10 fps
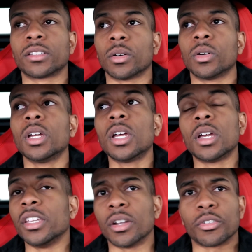So,
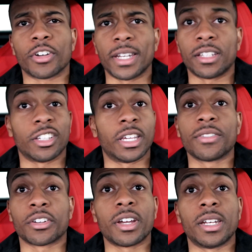you know, great deal. They're
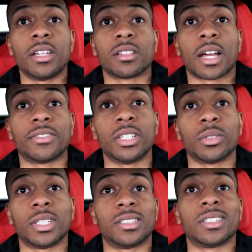giving great deals off
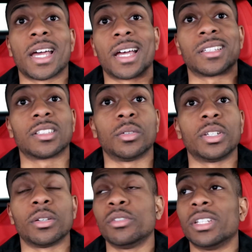Z06s, guys. So,
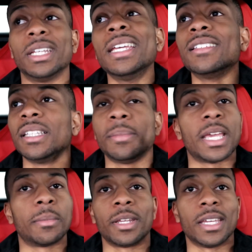you know, you should easily
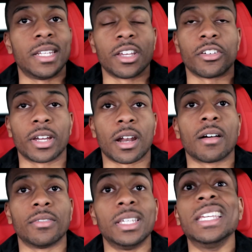be able to get 10 grand
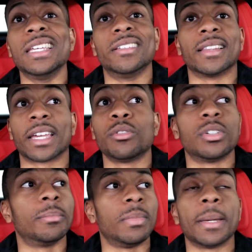off. Easily. Like, you
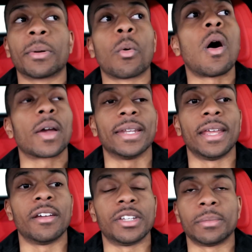should be able to walk in
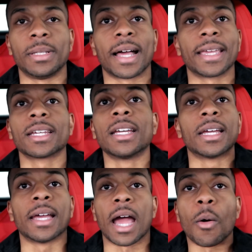there and just be like,
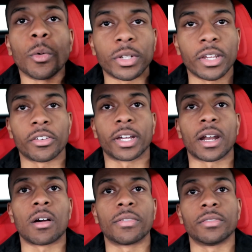I want 10 grand
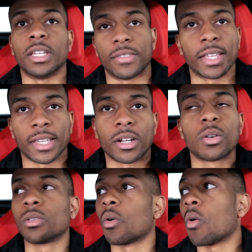off. If they say
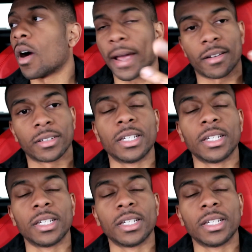no, we'll walk out.